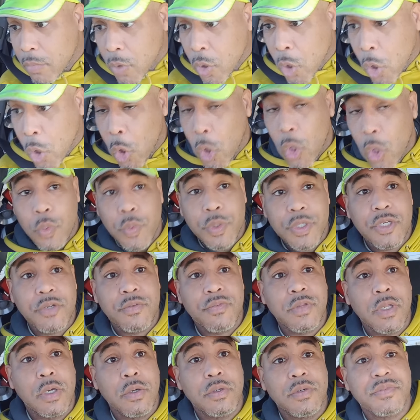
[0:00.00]
going with the
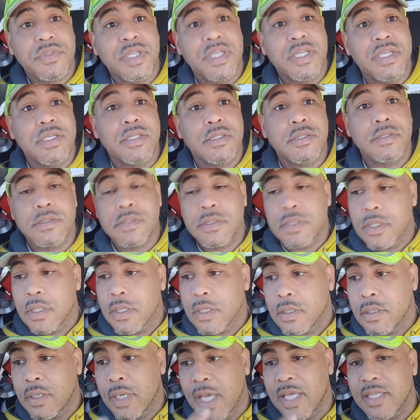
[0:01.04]
flow of things,
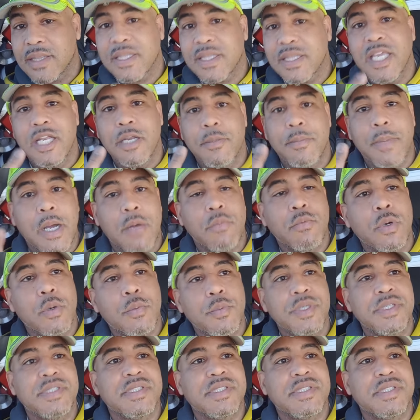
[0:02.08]
not thinking about what we're